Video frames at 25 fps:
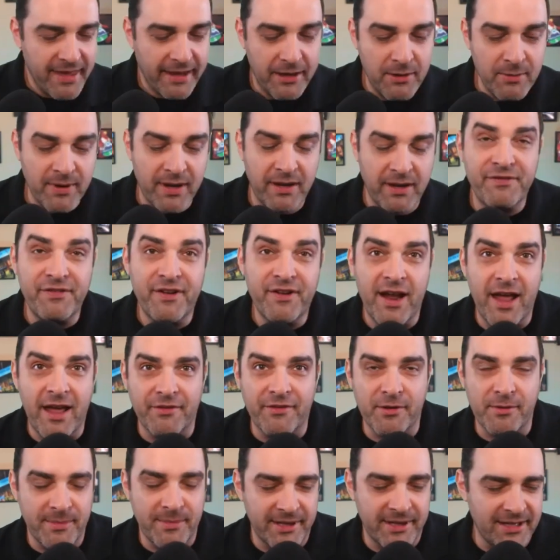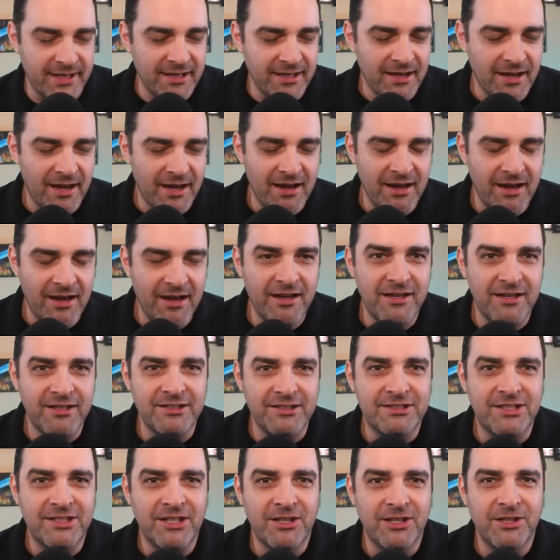you again for having me.
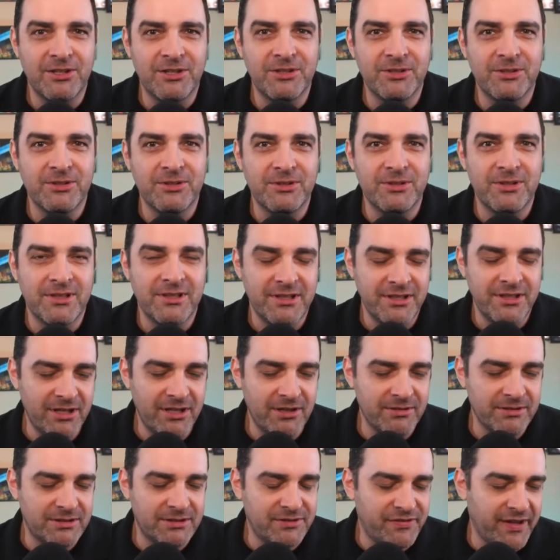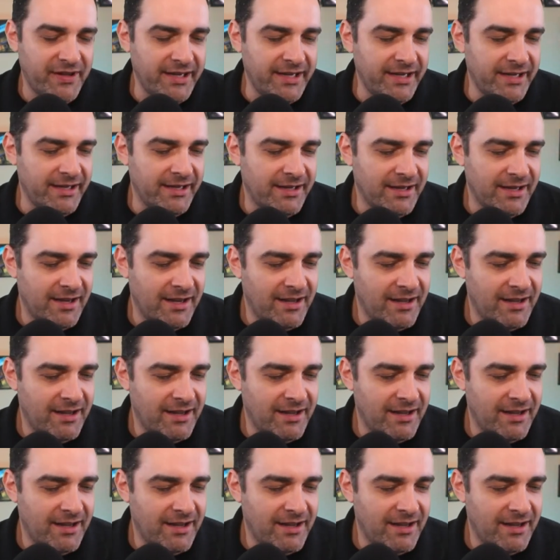So, it's funny.